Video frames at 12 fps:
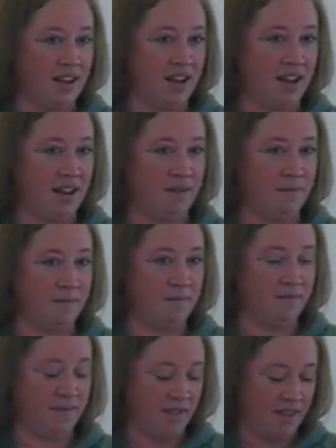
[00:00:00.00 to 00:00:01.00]
Um,
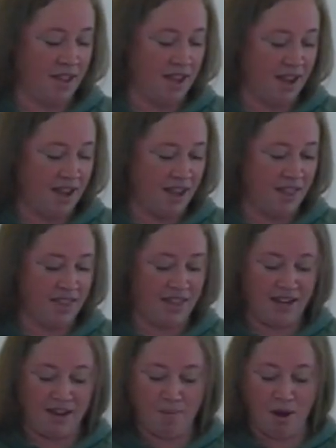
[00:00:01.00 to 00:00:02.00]

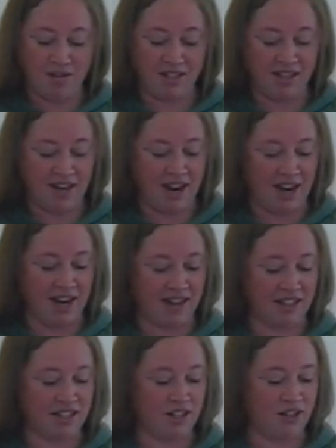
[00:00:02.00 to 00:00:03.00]
the post-it I
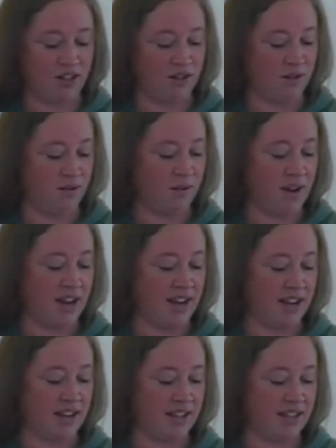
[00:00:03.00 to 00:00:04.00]
handed to you
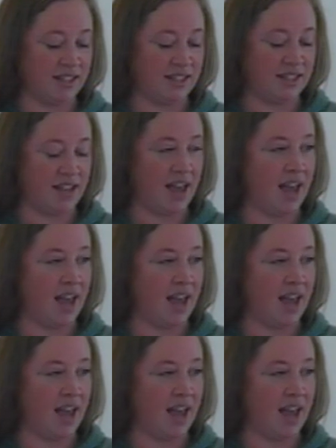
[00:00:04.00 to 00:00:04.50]
is,